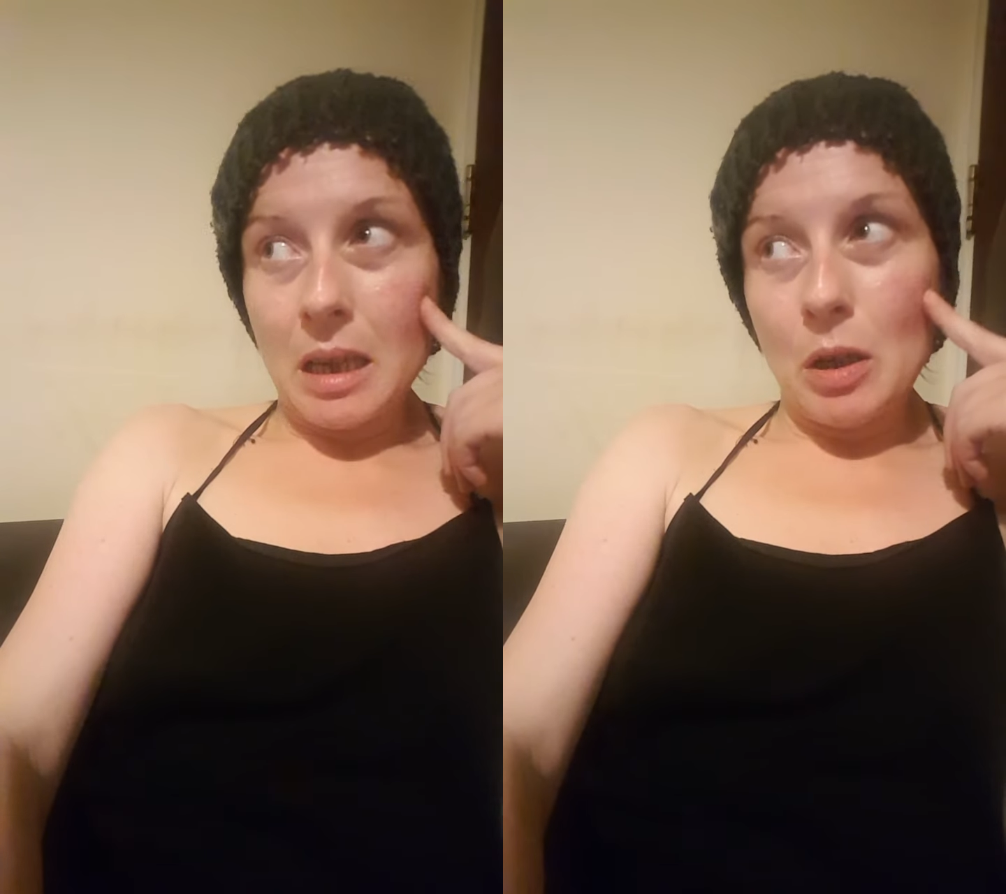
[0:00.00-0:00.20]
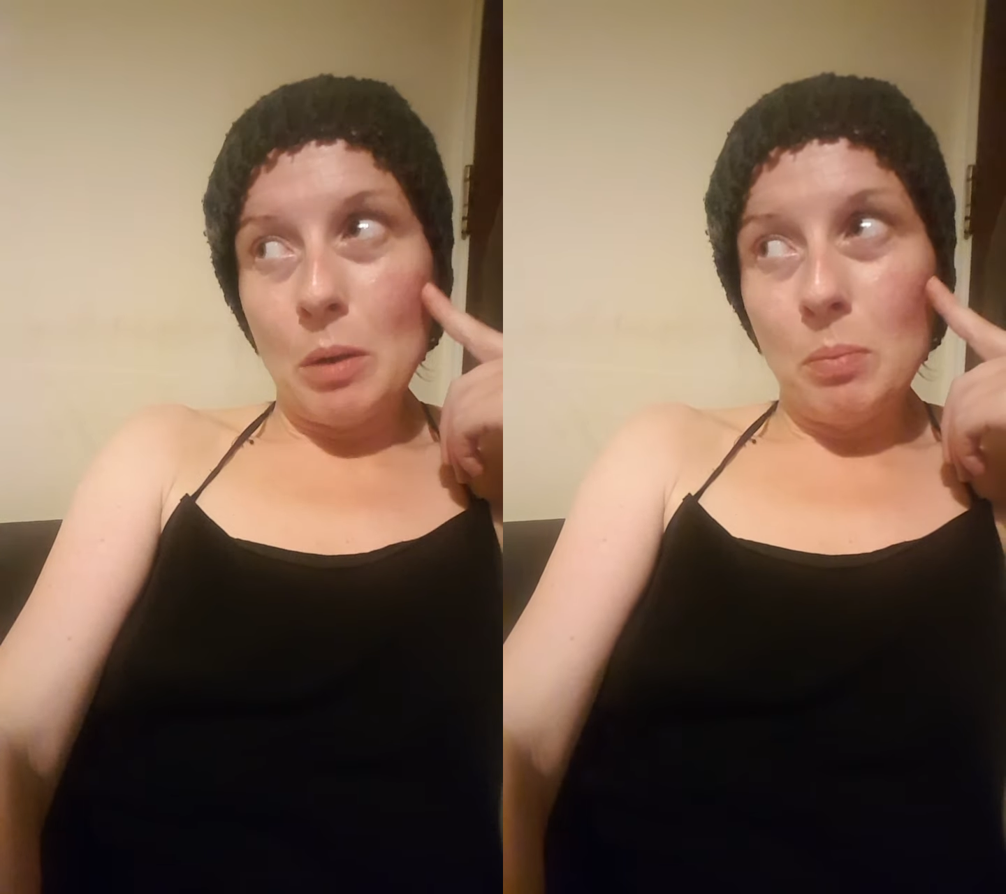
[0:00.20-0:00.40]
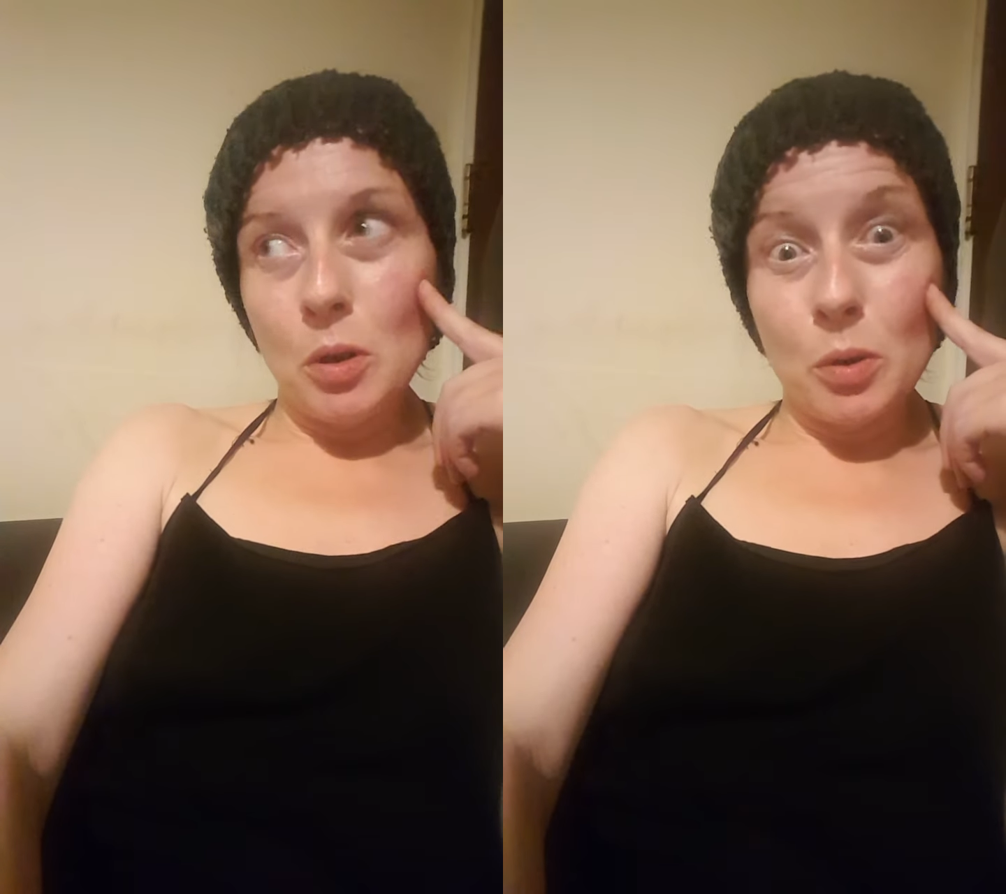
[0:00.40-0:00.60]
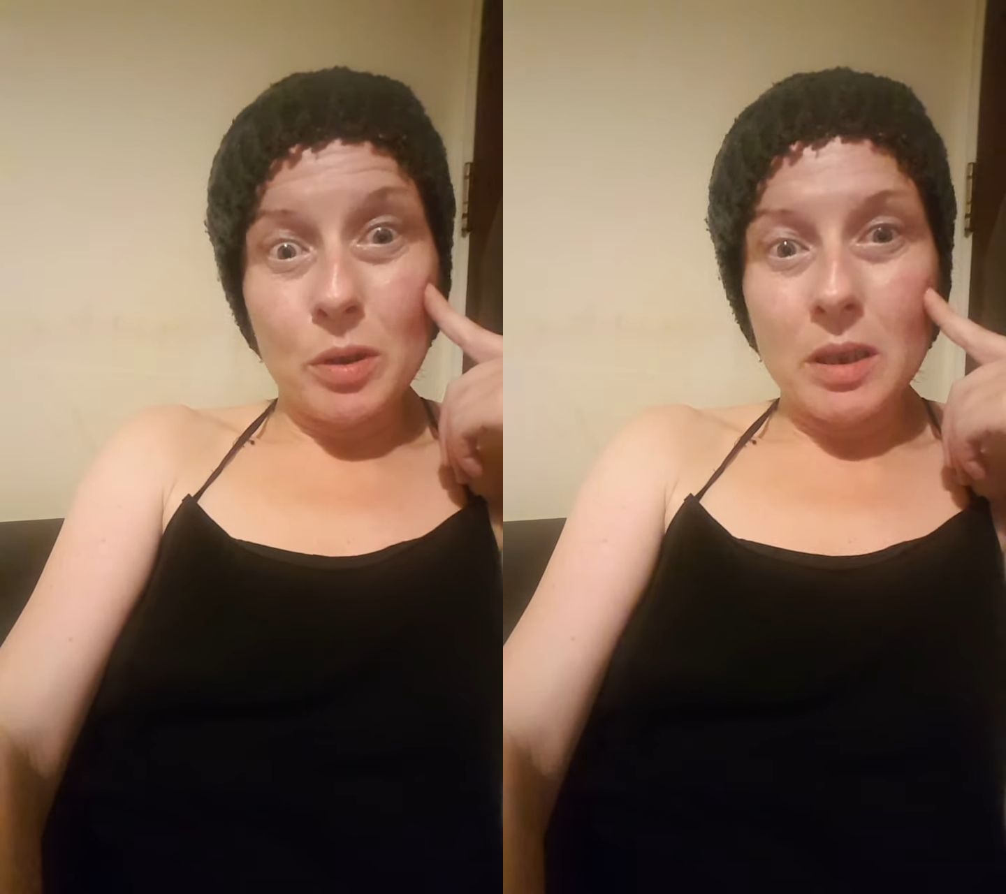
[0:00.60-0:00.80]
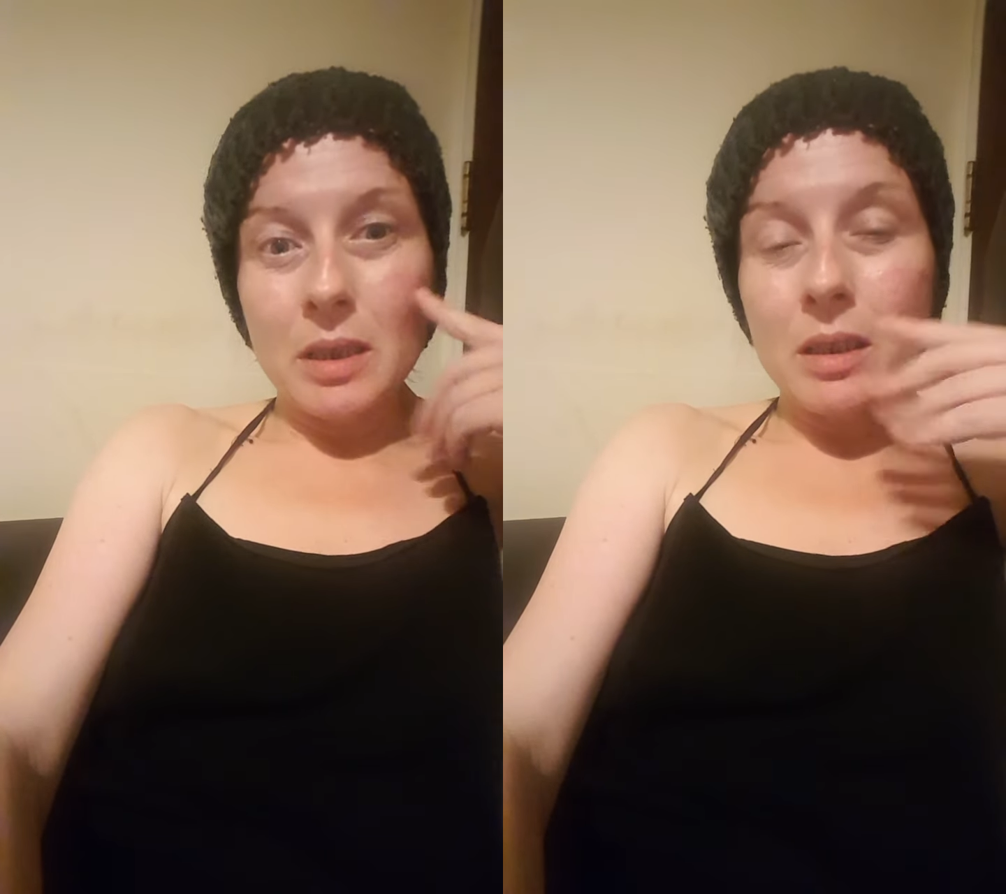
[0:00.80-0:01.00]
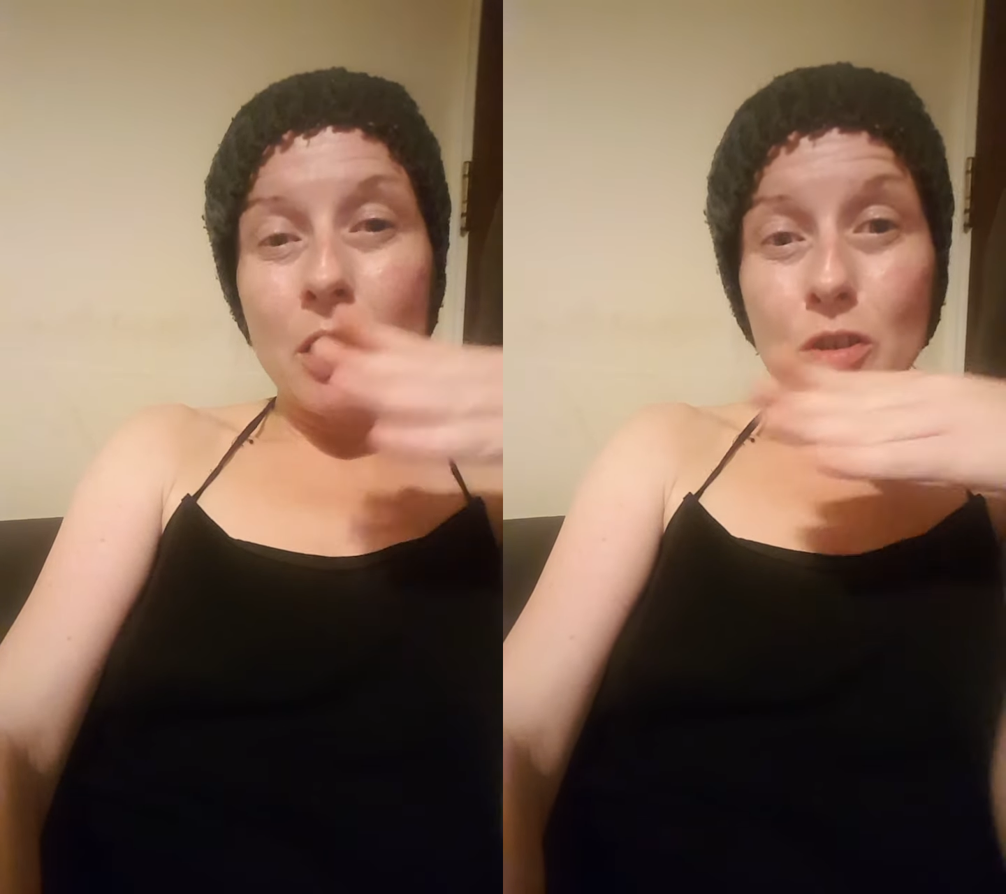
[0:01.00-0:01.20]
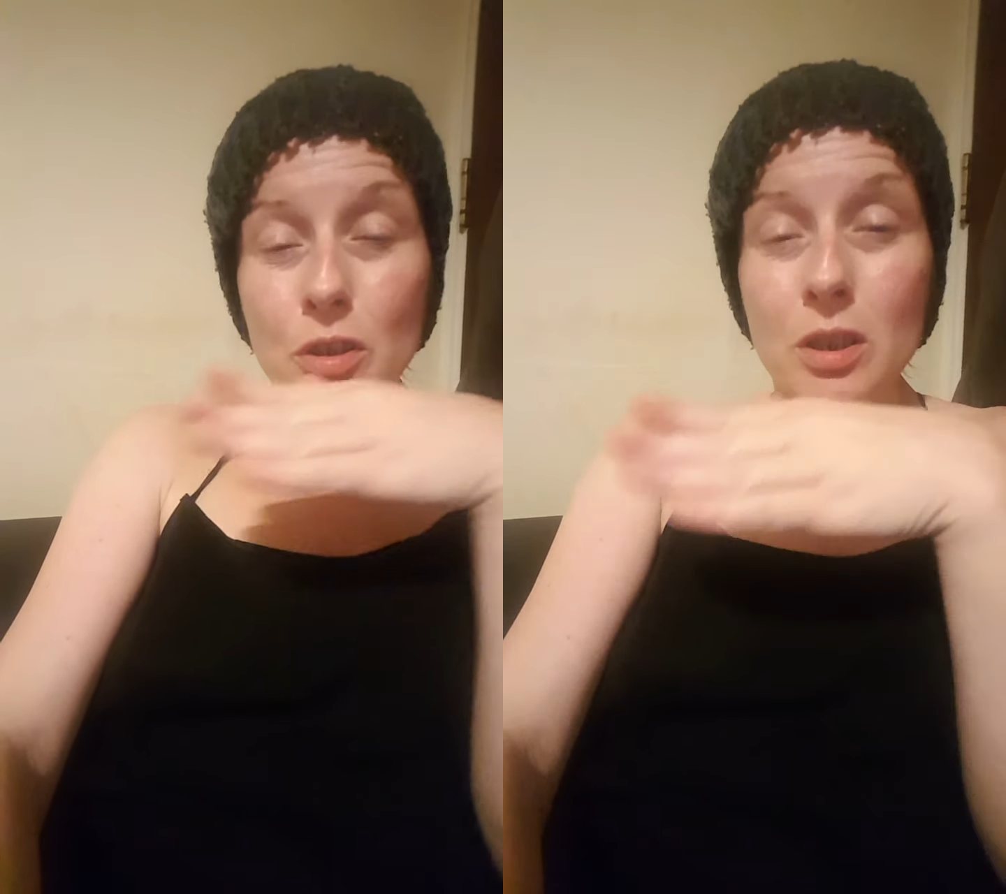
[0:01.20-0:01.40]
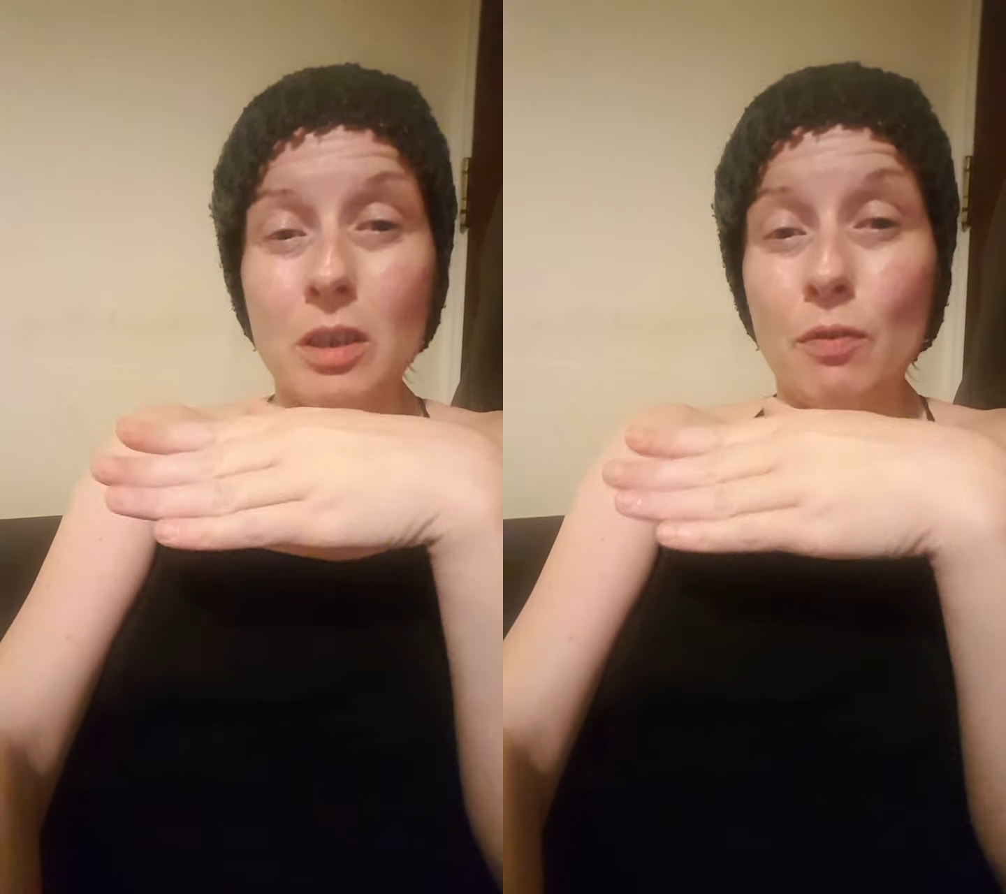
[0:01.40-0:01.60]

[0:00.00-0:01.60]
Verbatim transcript: upload is not just